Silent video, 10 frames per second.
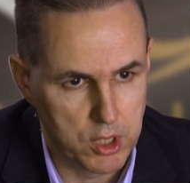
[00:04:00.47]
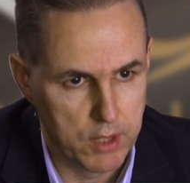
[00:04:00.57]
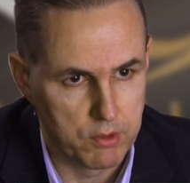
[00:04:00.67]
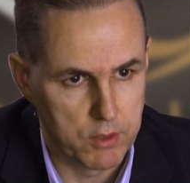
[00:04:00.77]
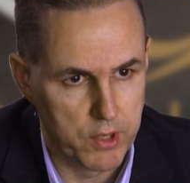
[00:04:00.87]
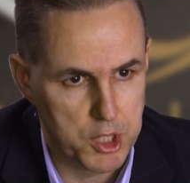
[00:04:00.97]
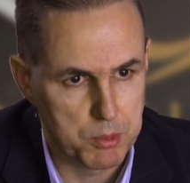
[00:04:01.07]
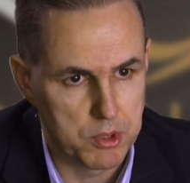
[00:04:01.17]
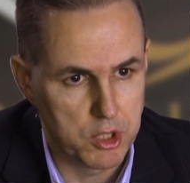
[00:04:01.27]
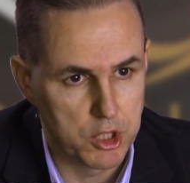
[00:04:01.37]
level of
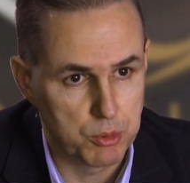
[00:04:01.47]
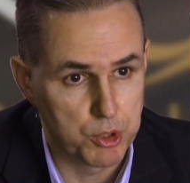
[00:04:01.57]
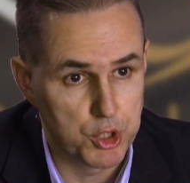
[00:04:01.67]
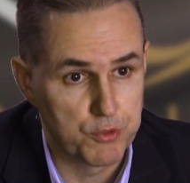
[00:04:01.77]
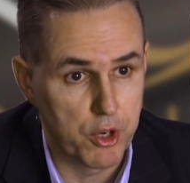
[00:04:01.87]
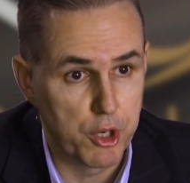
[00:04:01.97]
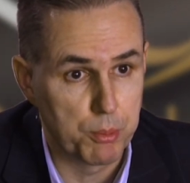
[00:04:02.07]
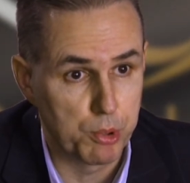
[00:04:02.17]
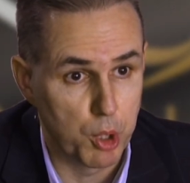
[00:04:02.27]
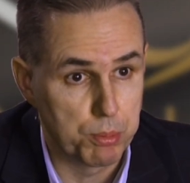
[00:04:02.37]
expertise, which is very
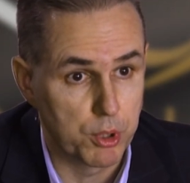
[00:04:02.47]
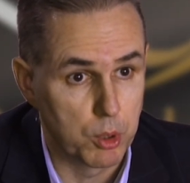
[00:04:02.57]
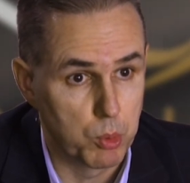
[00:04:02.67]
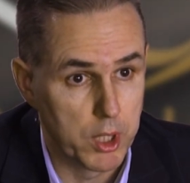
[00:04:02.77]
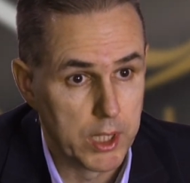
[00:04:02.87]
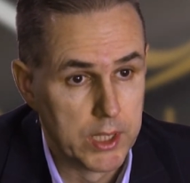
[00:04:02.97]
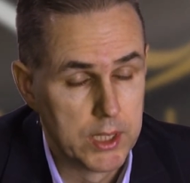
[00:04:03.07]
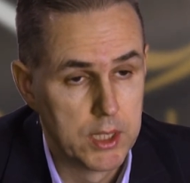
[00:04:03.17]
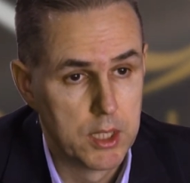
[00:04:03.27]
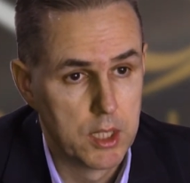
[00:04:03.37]
appropriate
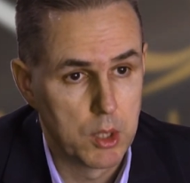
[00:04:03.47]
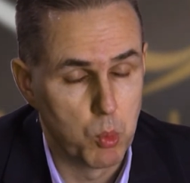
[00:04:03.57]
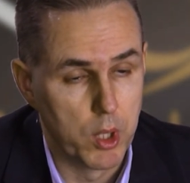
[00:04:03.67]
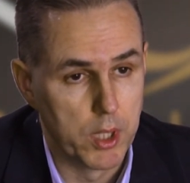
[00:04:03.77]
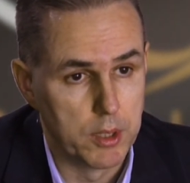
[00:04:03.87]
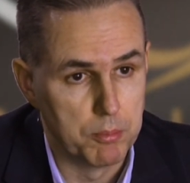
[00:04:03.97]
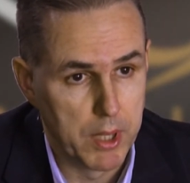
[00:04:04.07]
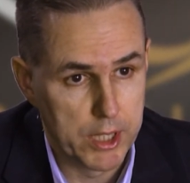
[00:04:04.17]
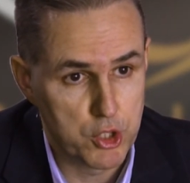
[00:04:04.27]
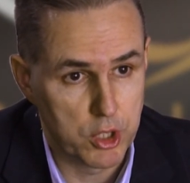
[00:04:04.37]
when
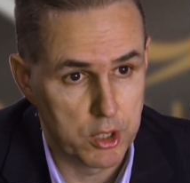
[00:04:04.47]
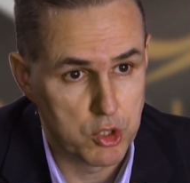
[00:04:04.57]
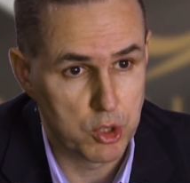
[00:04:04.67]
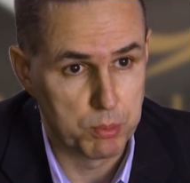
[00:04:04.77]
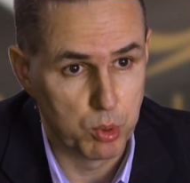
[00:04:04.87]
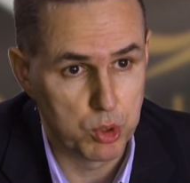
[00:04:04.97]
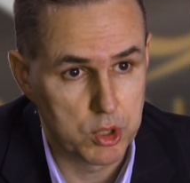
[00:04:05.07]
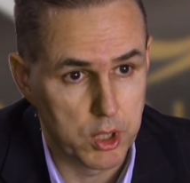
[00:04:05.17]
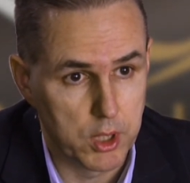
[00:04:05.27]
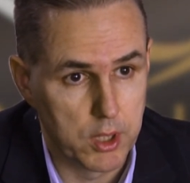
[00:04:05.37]
managing and
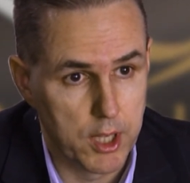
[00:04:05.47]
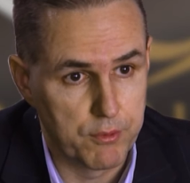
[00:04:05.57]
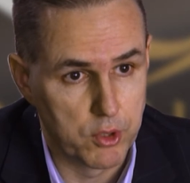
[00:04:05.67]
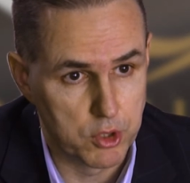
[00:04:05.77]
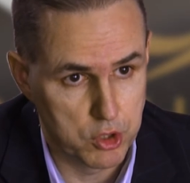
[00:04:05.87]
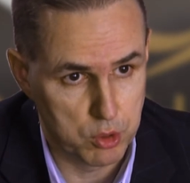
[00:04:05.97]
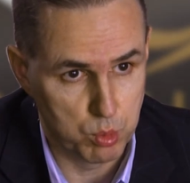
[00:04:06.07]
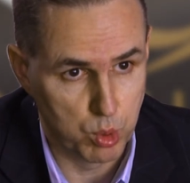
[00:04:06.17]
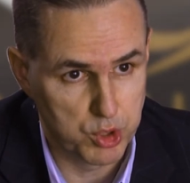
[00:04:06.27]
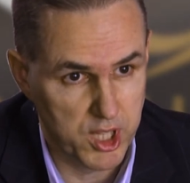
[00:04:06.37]
supporting efforts
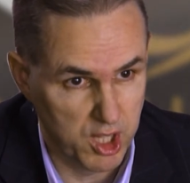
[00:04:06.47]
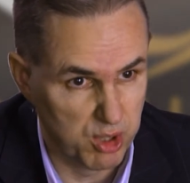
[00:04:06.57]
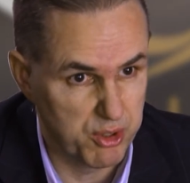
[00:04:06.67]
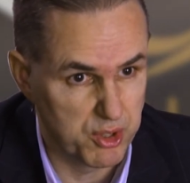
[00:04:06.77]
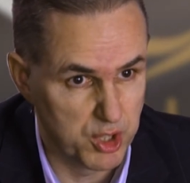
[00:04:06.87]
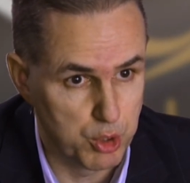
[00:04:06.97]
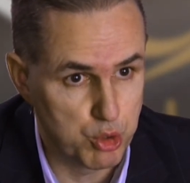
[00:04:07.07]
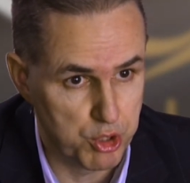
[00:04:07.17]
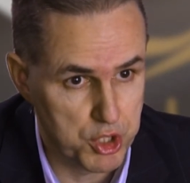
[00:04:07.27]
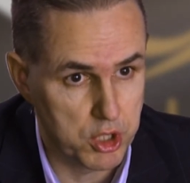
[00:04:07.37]
towards health and
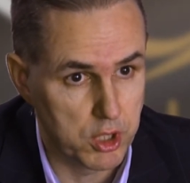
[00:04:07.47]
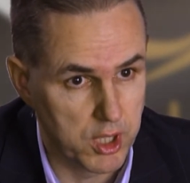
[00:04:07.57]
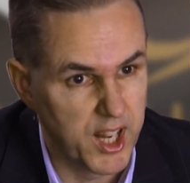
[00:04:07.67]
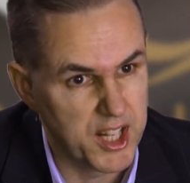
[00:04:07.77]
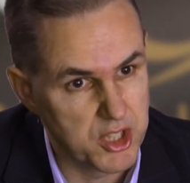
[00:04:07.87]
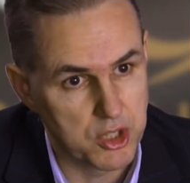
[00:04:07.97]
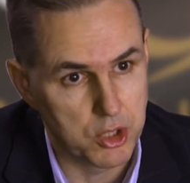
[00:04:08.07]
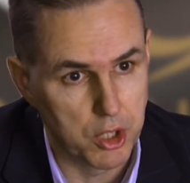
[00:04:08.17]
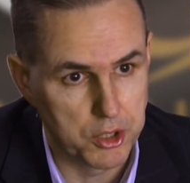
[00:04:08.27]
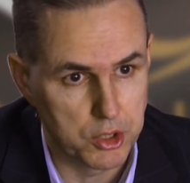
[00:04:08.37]
nutrition and
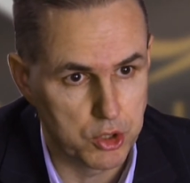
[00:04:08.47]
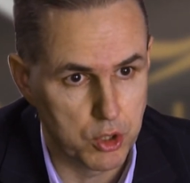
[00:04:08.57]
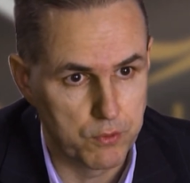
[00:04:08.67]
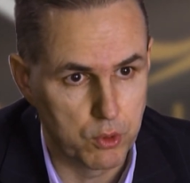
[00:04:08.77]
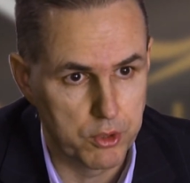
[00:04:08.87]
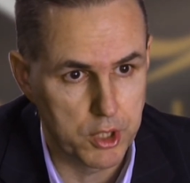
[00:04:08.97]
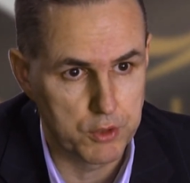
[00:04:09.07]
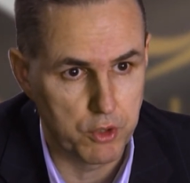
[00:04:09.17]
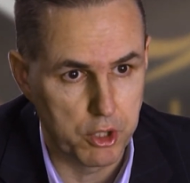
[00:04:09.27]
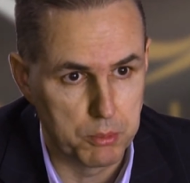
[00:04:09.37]
exercise and so forth. That's
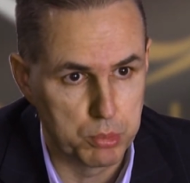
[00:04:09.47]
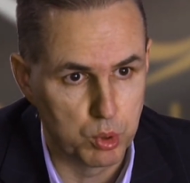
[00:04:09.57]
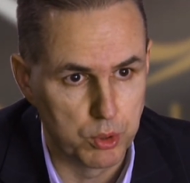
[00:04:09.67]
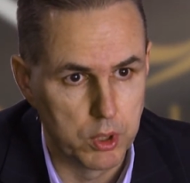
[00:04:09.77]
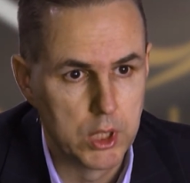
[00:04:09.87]
very important.